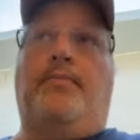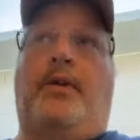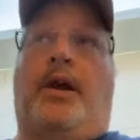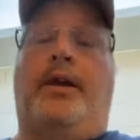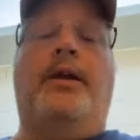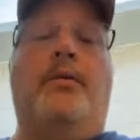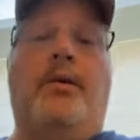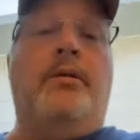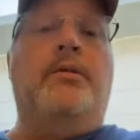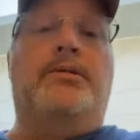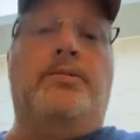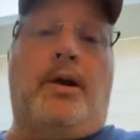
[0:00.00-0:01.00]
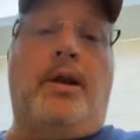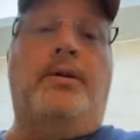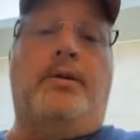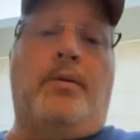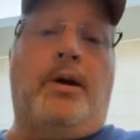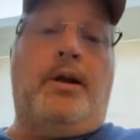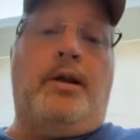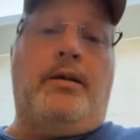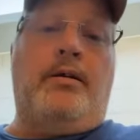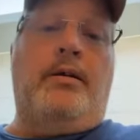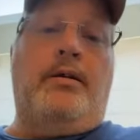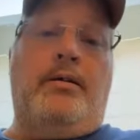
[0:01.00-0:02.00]
I know when it was well underway,
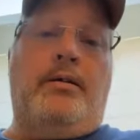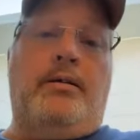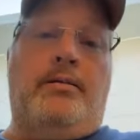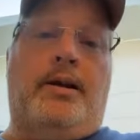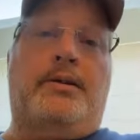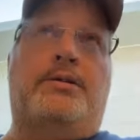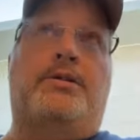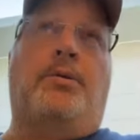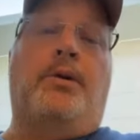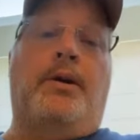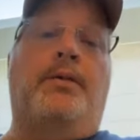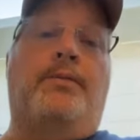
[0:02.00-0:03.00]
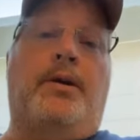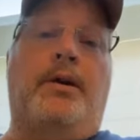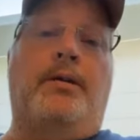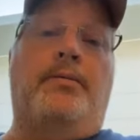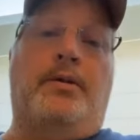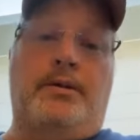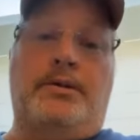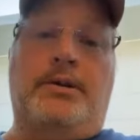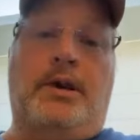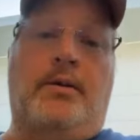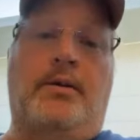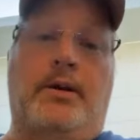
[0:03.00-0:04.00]
and that's 25 years
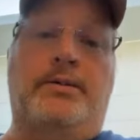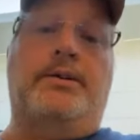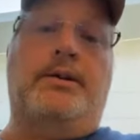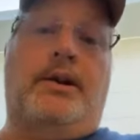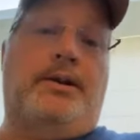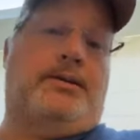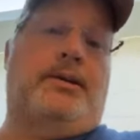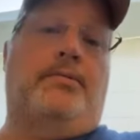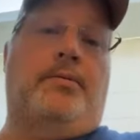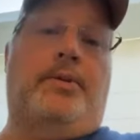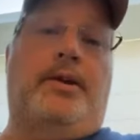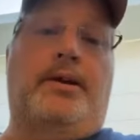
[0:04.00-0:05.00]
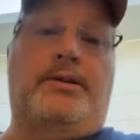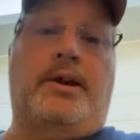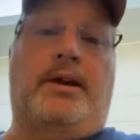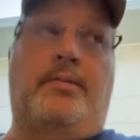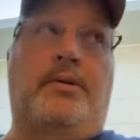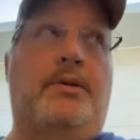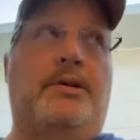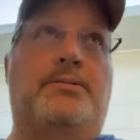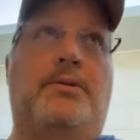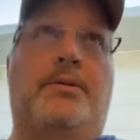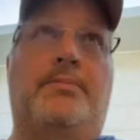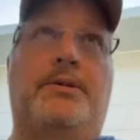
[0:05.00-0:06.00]
ago in 1997 when they attacked me with these
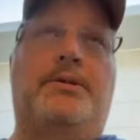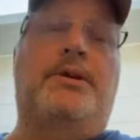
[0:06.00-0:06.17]
weapons.